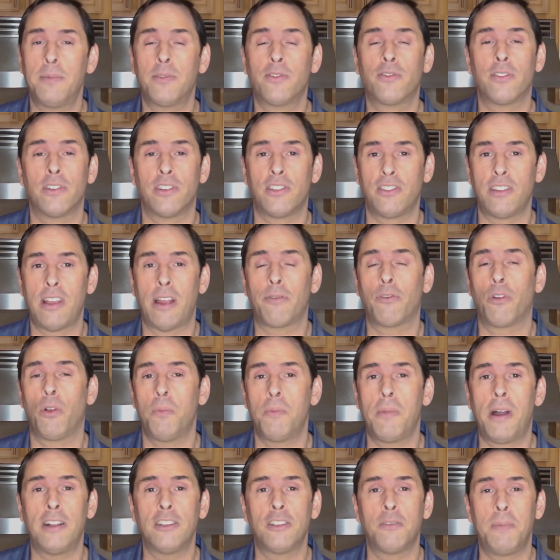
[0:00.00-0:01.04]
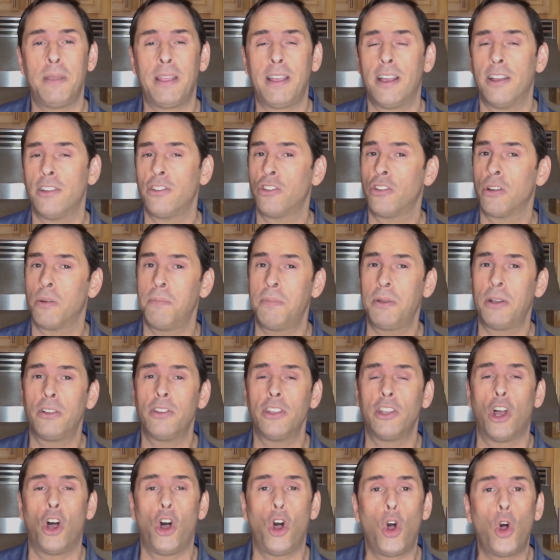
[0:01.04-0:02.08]
for several months because they're building
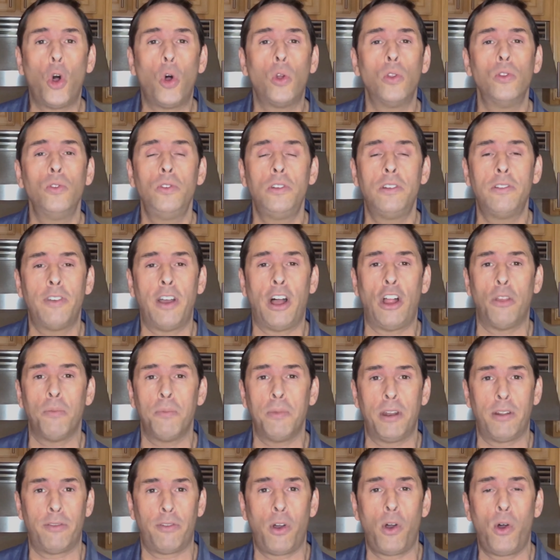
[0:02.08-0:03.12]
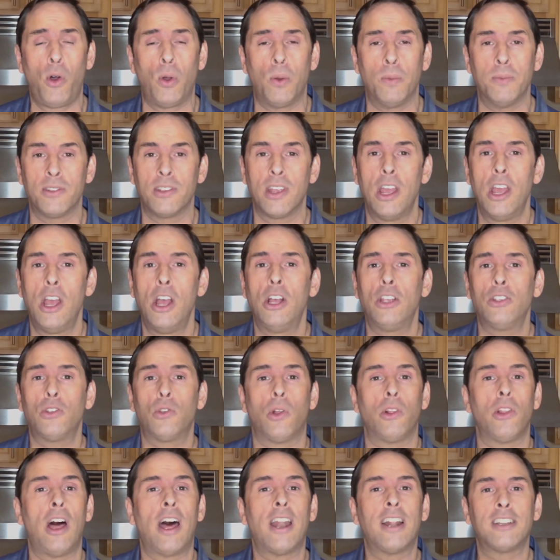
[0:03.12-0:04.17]
a whole new development of homes. So, a
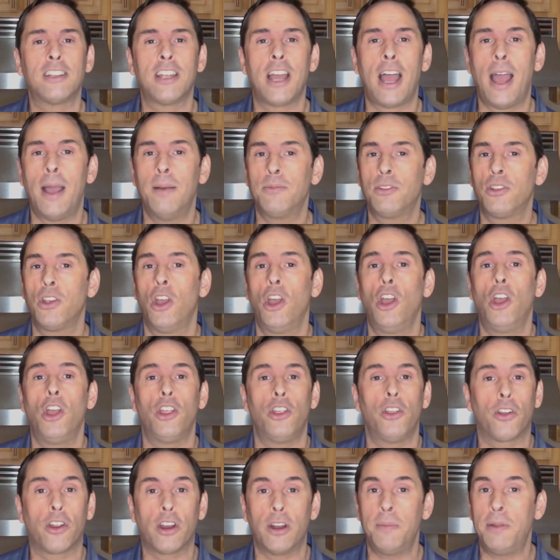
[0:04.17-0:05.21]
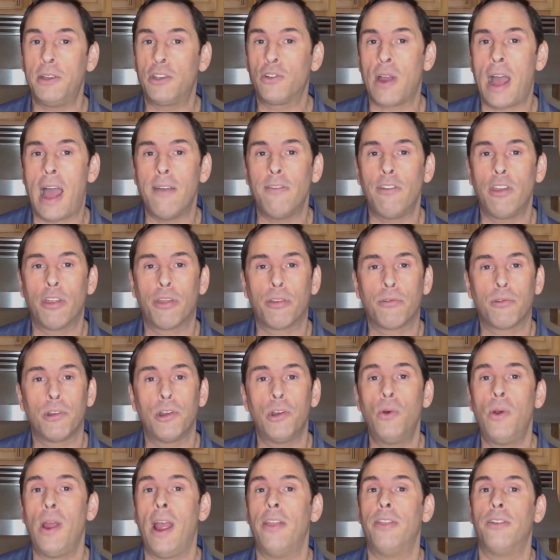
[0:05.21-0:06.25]
lot of times you're going to be driving
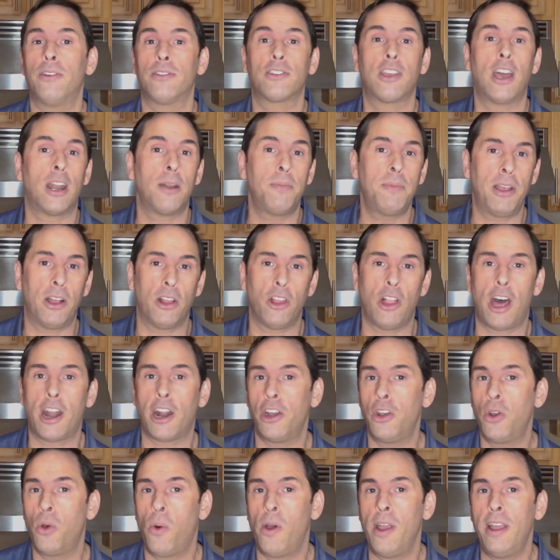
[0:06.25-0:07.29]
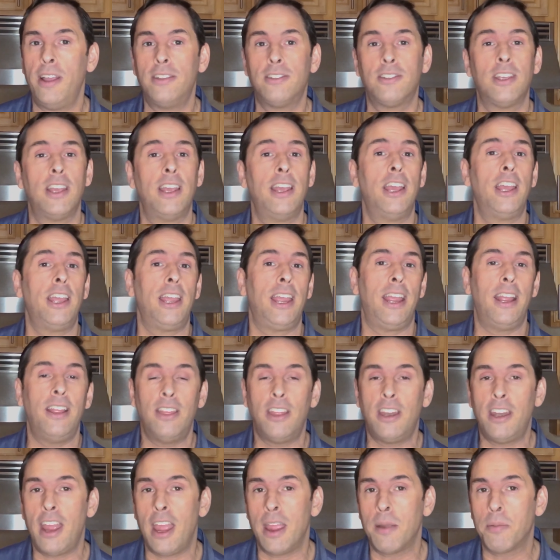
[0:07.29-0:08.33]
through, and there's going to be a lot of noise in the
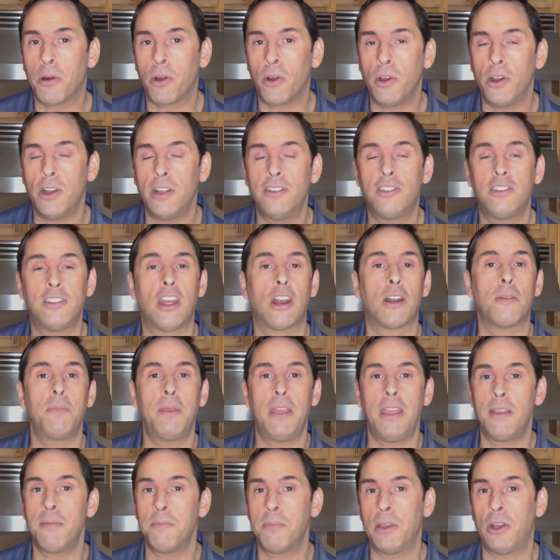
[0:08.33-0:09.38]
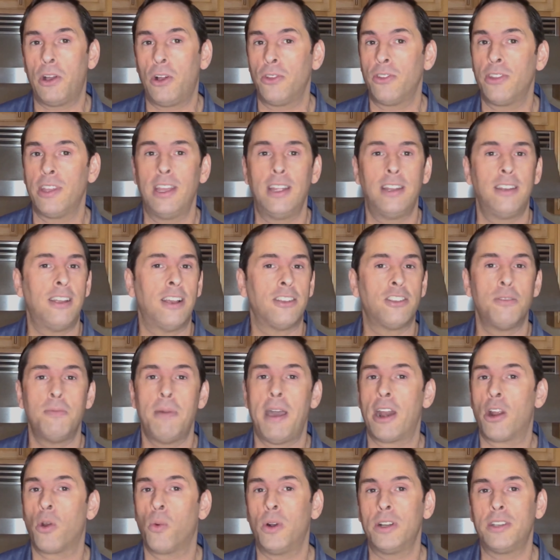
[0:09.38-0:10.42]
neighborhoods that are being built. Doesn't
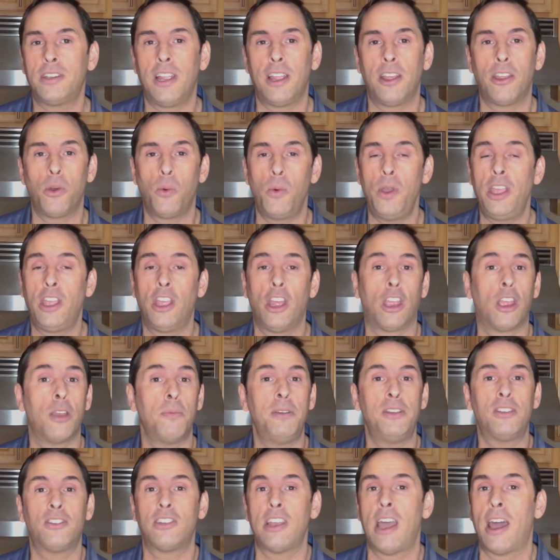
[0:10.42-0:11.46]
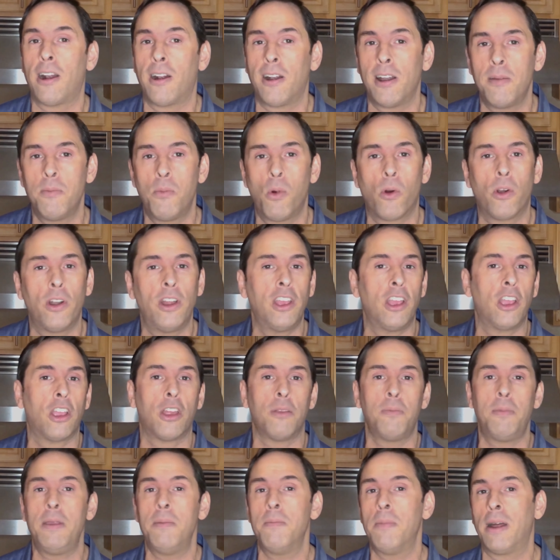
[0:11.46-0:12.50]
matter what day of the week, it could be Saturday morning, it could
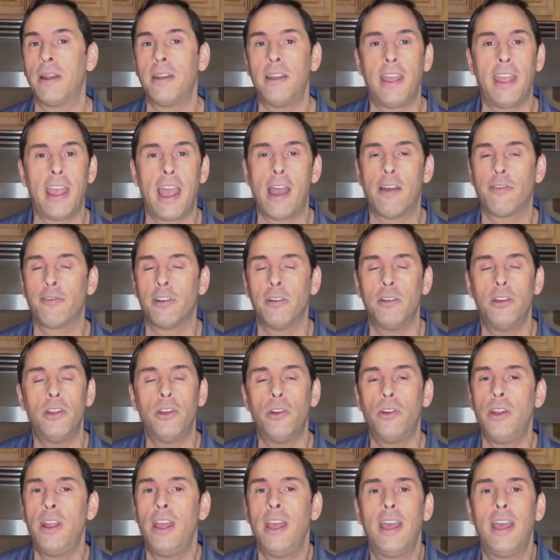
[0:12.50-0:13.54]
be Monday afternoon,